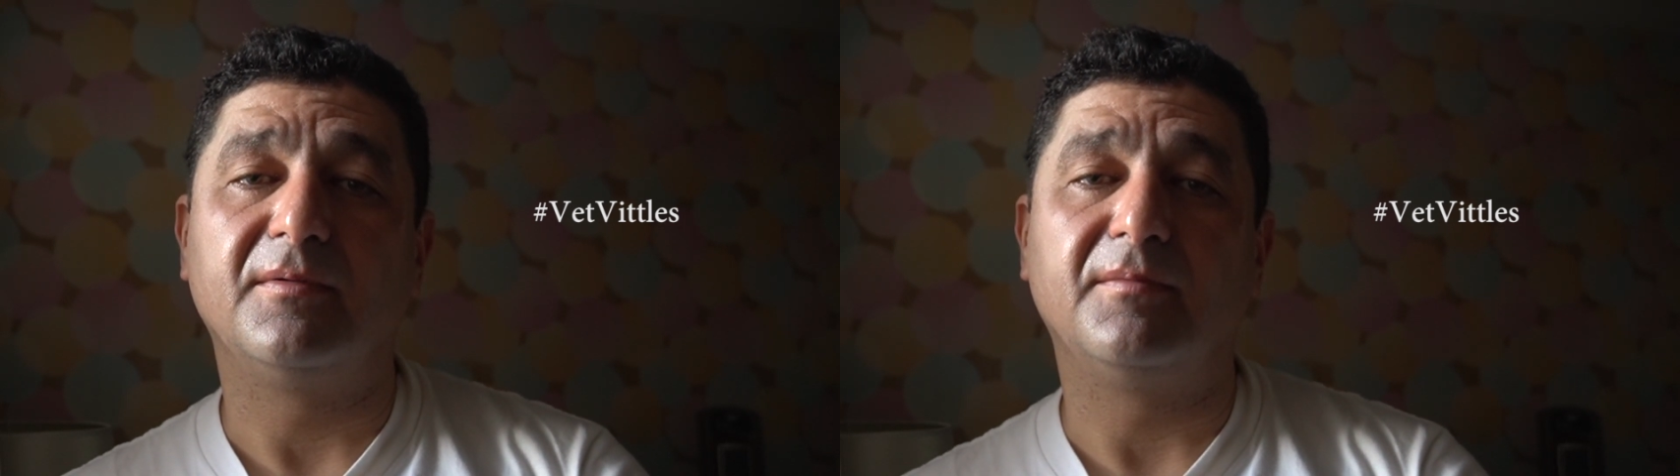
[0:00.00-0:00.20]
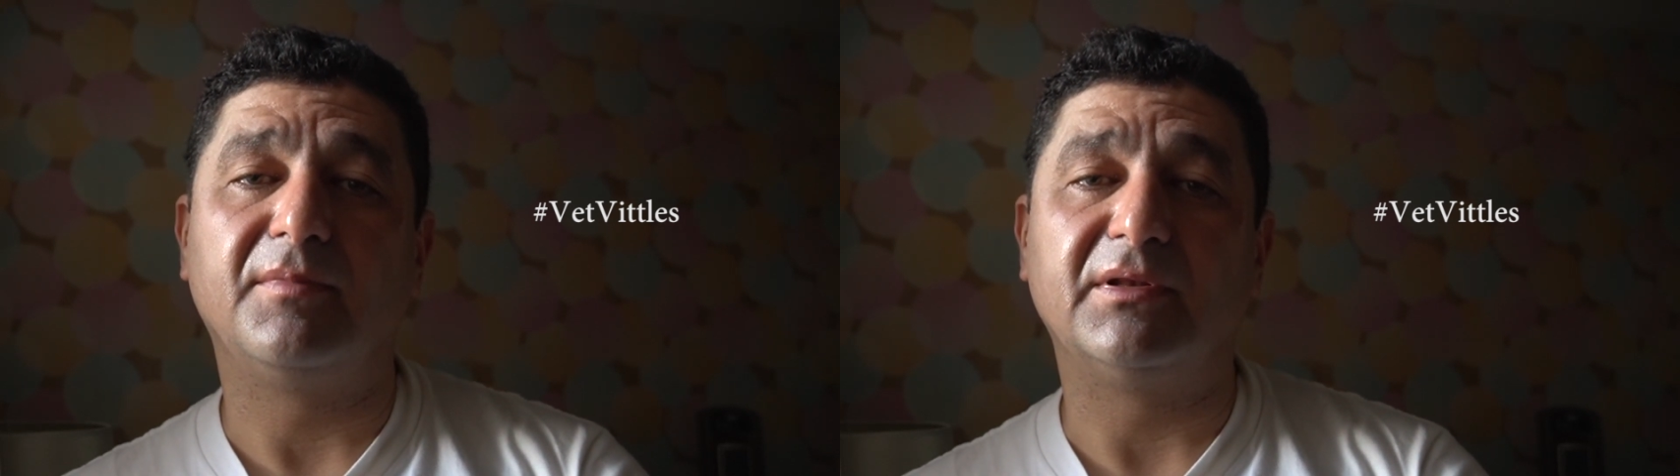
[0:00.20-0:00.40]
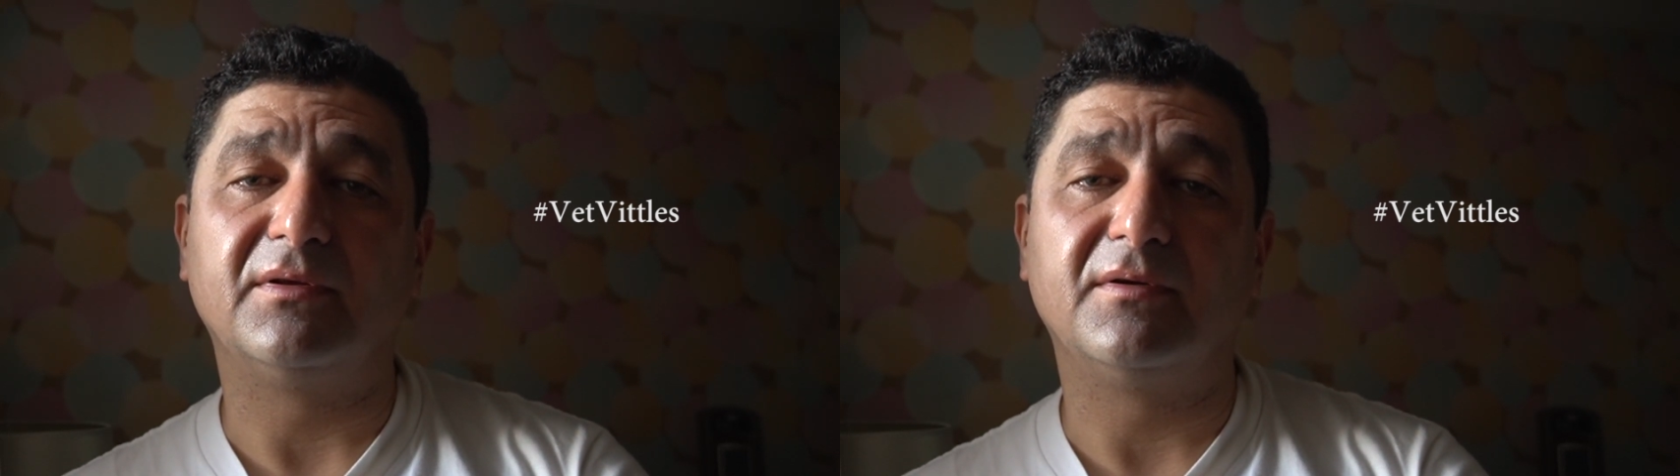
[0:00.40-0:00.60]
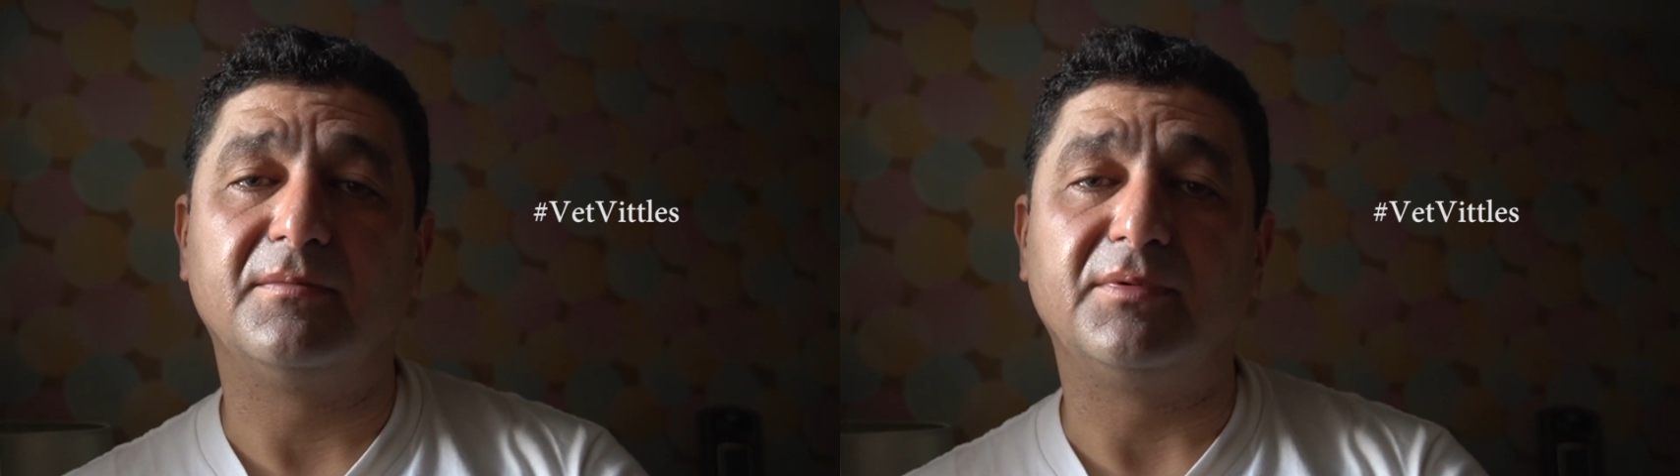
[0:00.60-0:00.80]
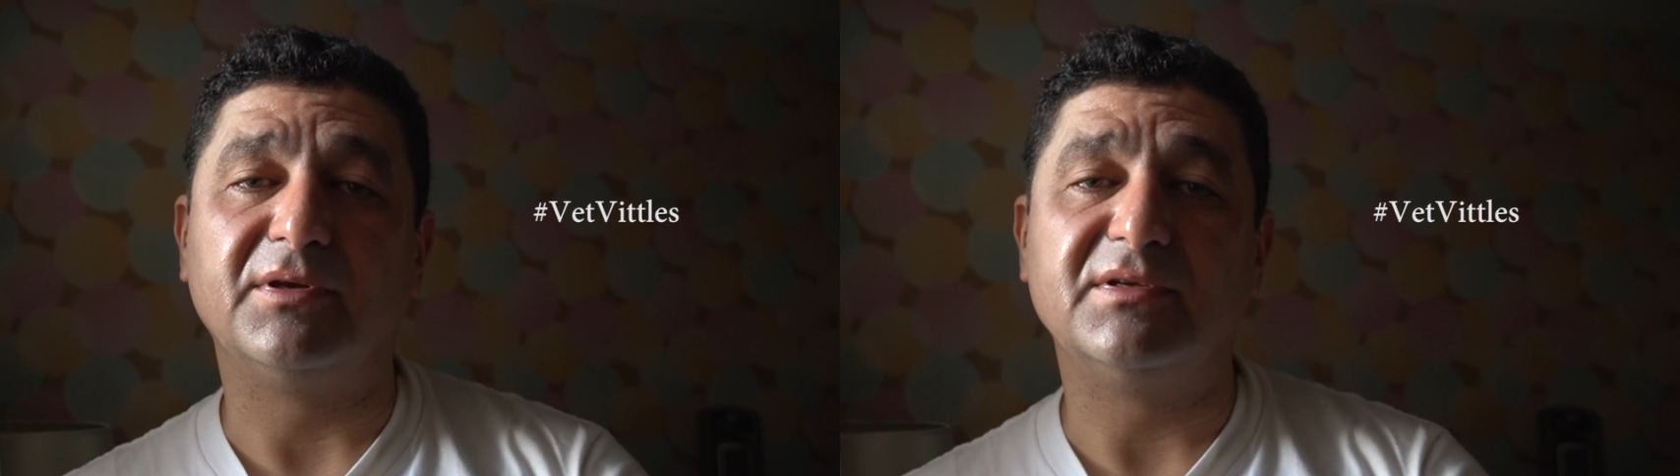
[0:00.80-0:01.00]
But
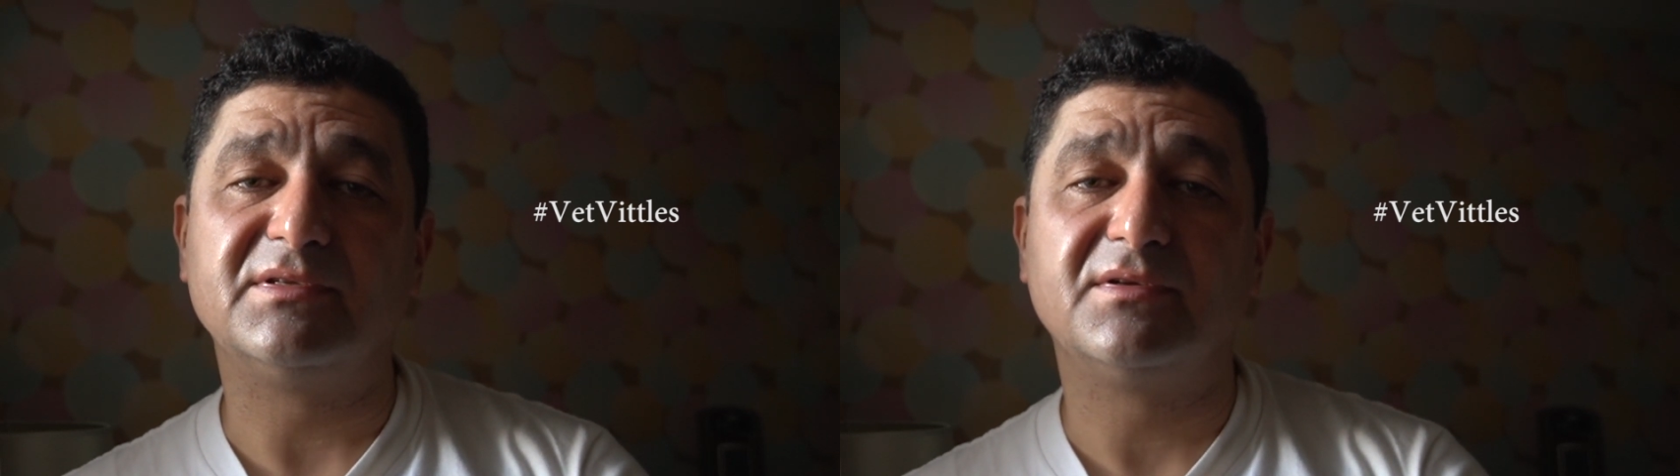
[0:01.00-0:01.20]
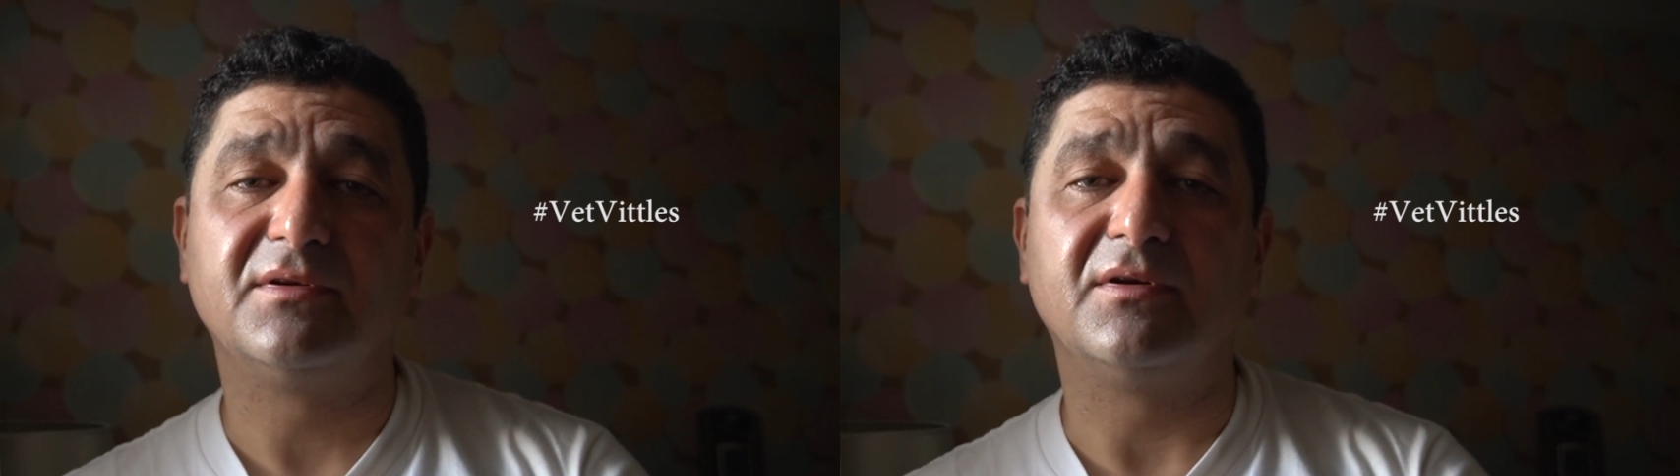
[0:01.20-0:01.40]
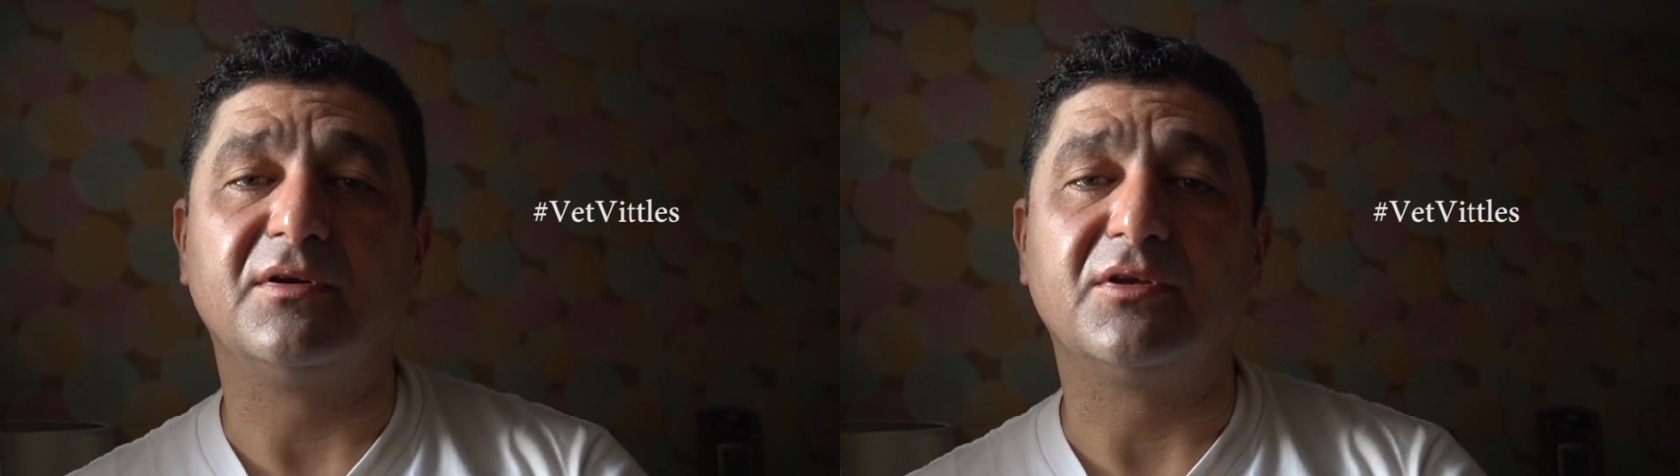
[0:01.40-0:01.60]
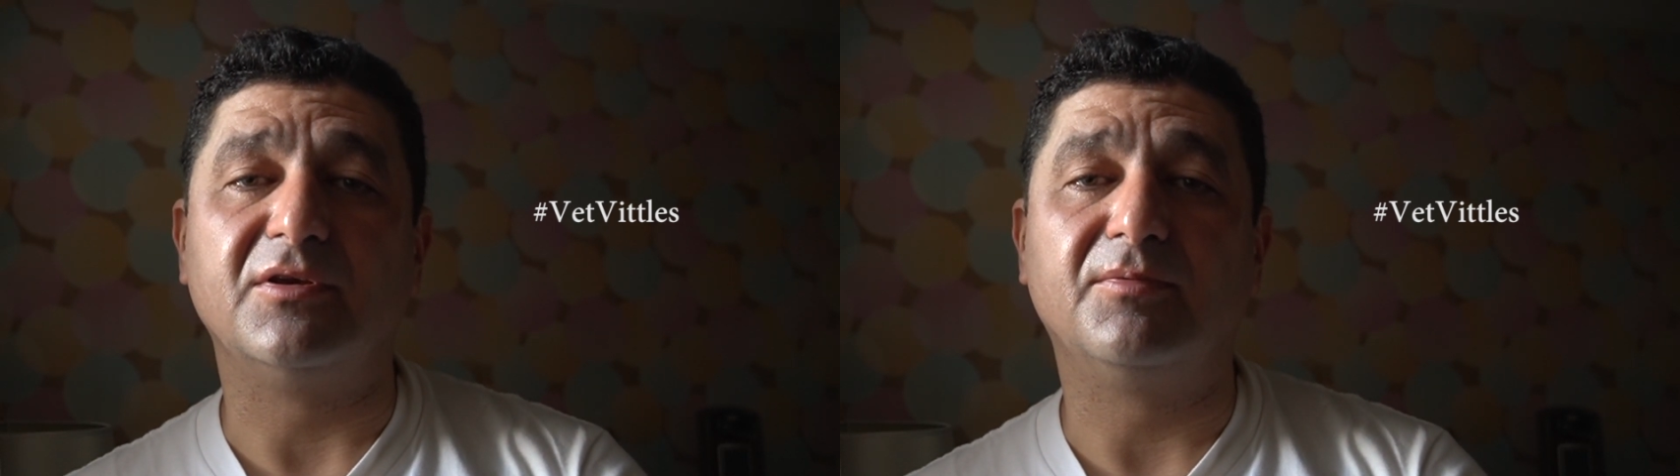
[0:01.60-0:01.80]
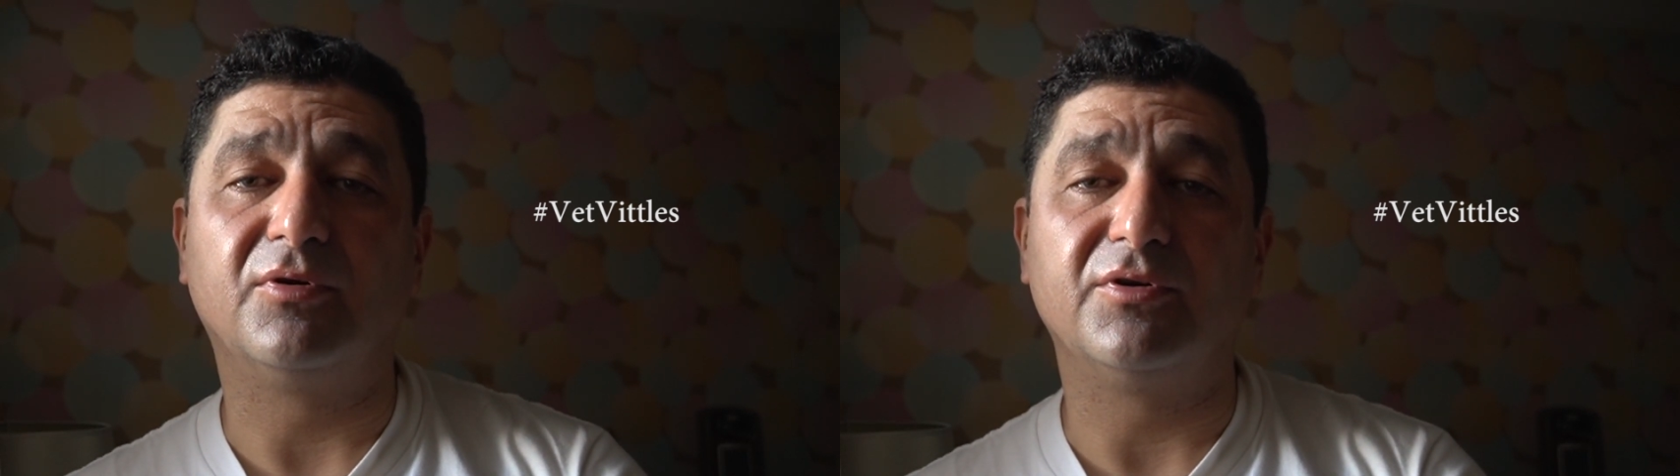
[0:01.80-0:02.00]
please
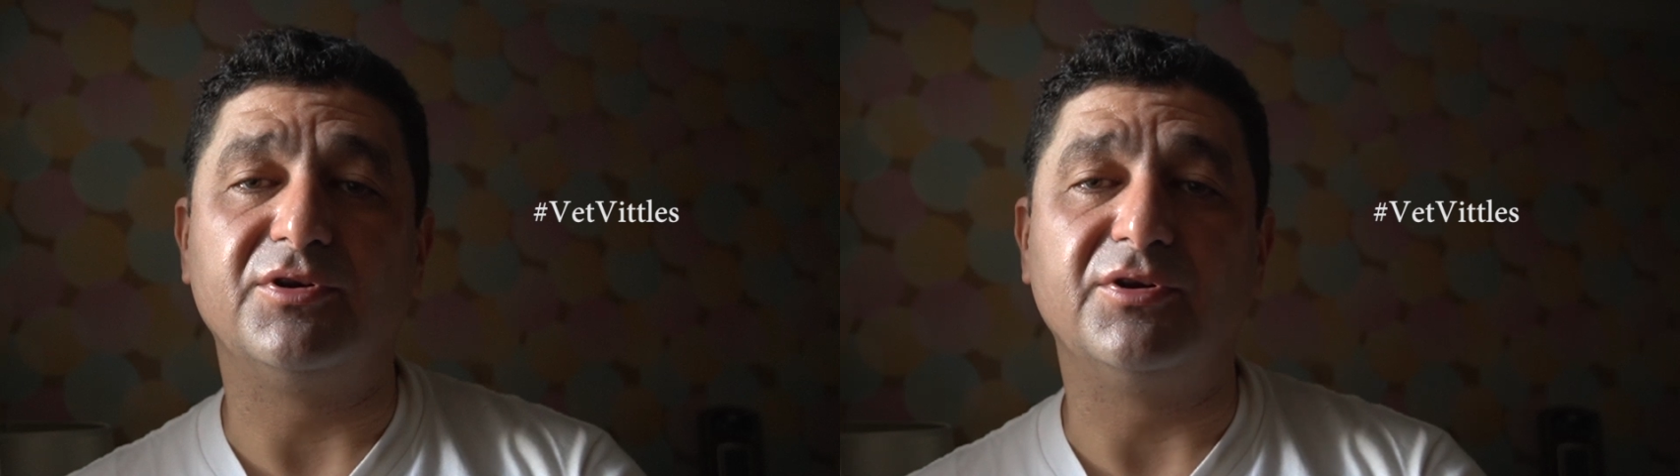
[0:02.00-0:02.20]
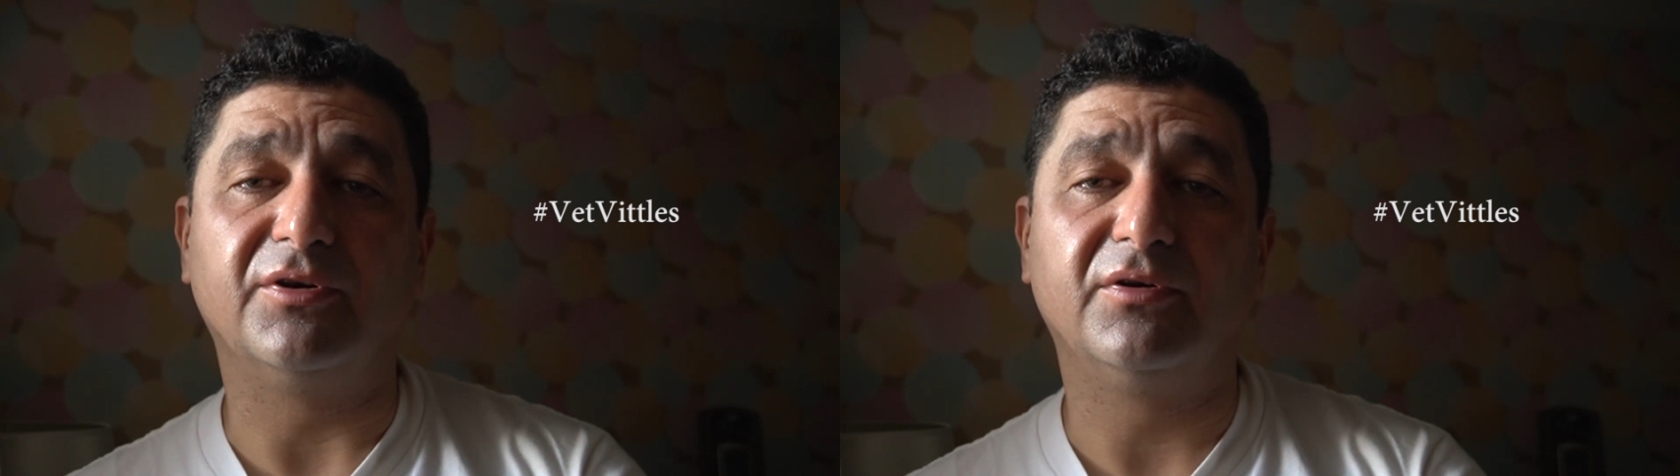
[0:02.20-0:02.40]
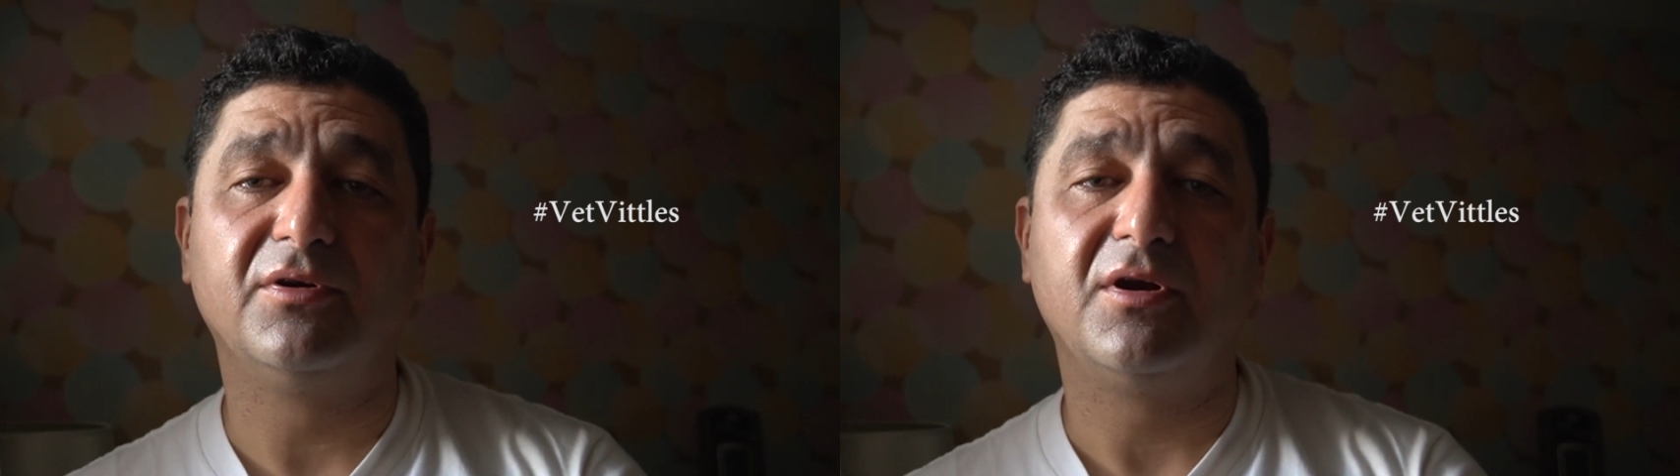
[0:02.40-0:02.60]
keep her here.